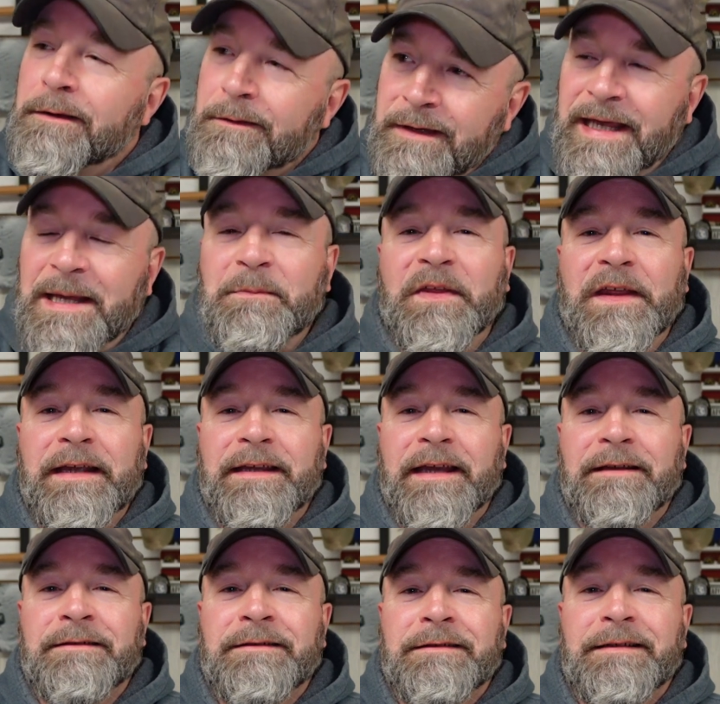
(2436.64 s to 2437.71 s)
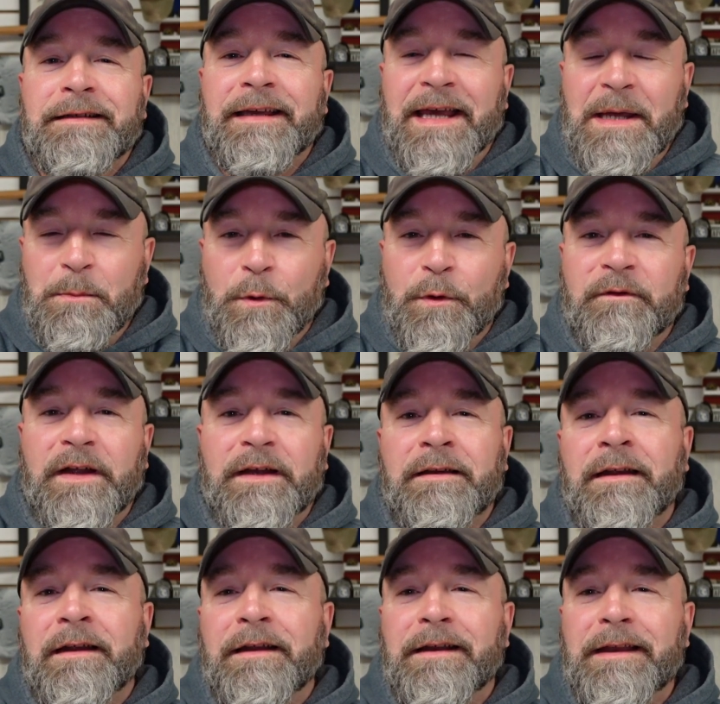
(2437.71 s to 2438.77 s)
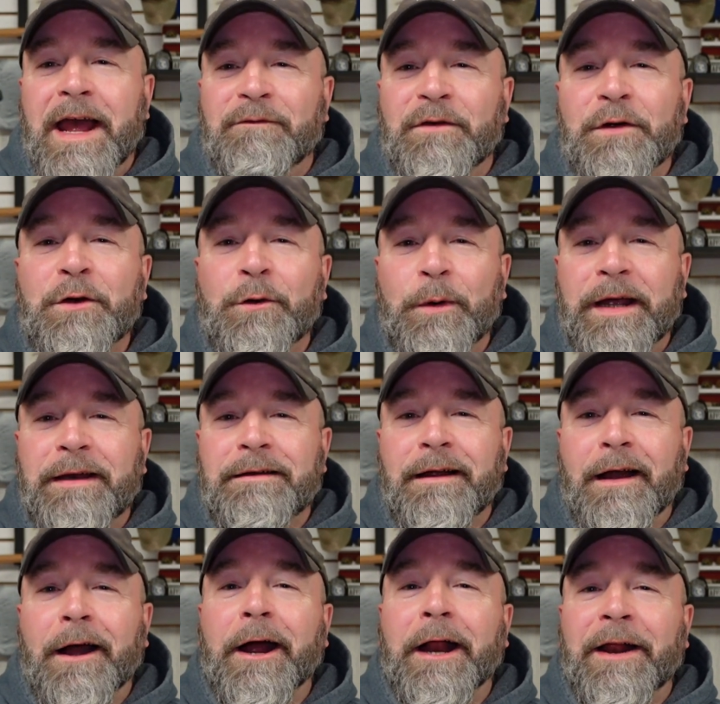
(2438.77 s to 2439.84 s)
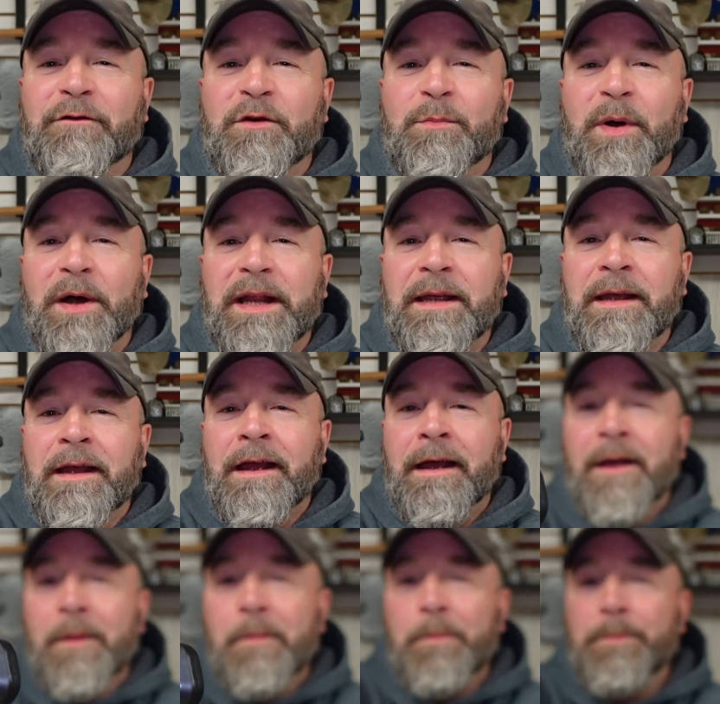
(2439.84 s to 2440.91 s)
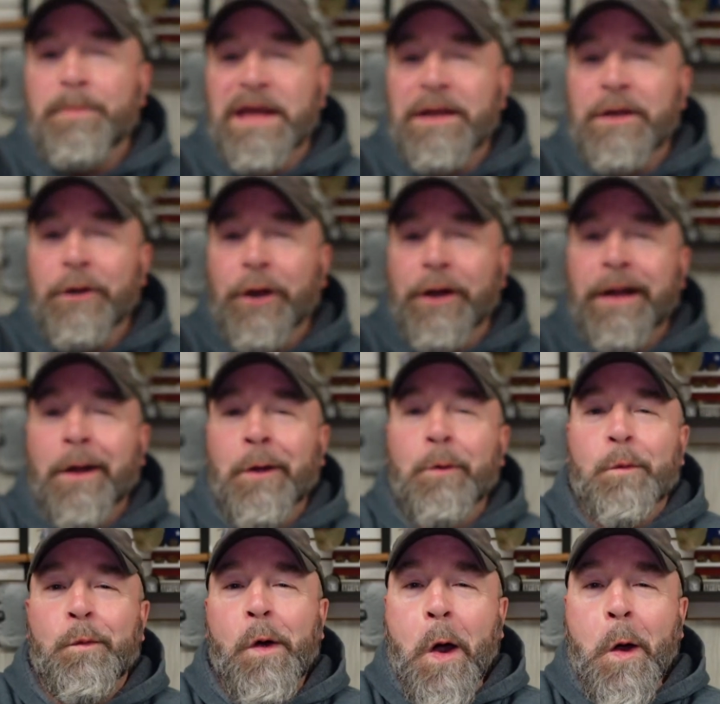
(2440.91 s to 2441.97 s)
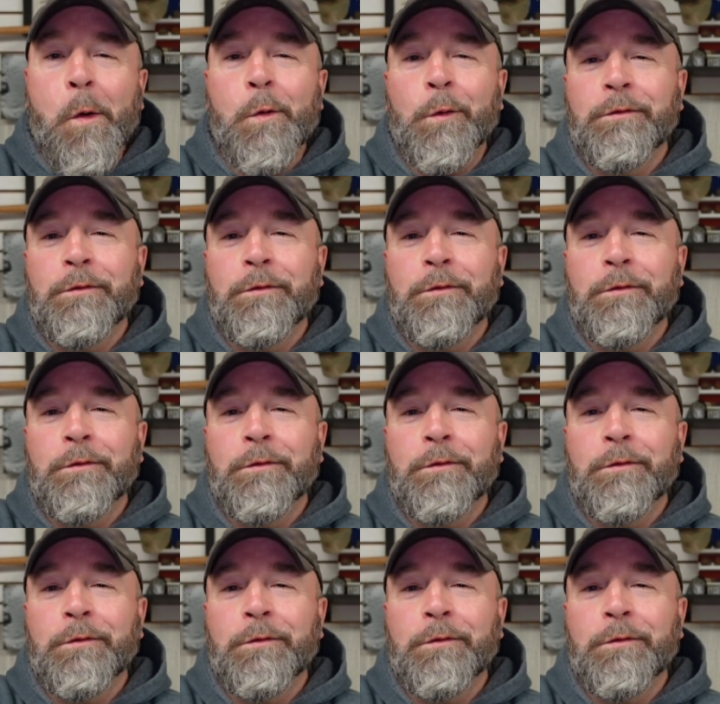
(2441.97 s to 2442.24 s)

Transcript: Keep thinking, keep moving, never quit. All right, everybody, be good. Woo!